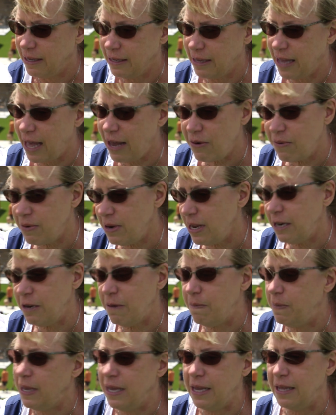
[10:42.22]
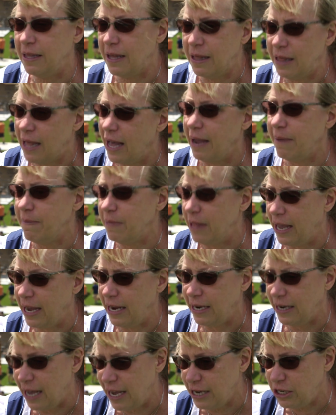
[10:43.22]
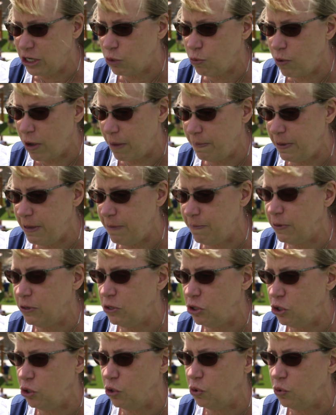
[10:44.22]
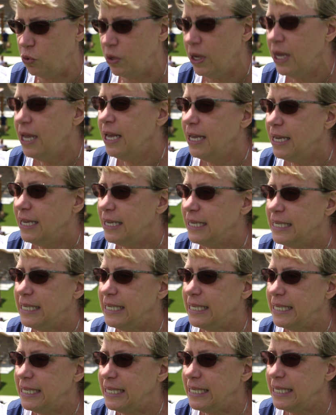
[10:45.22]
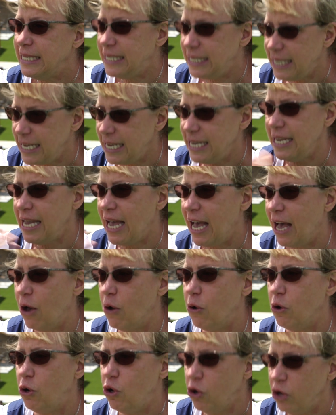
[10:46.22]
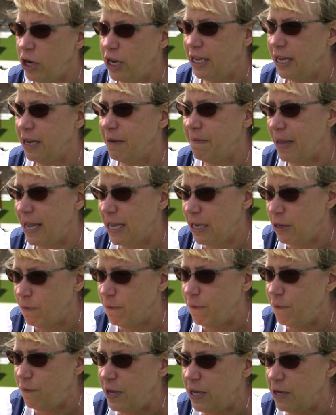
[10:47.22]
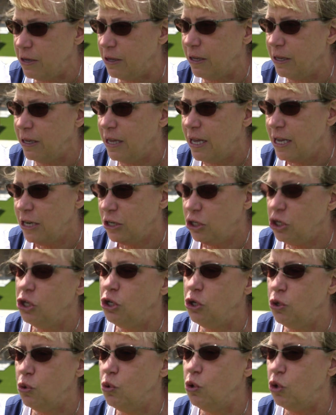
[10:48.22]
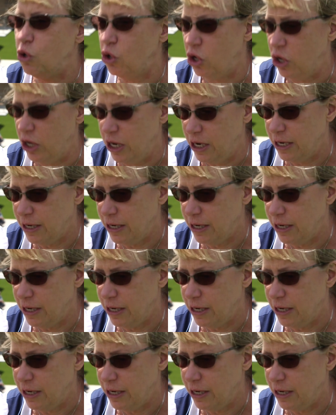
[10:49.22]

I don't need to be in the limelight. I just want people to see how good it can make you feel to do good.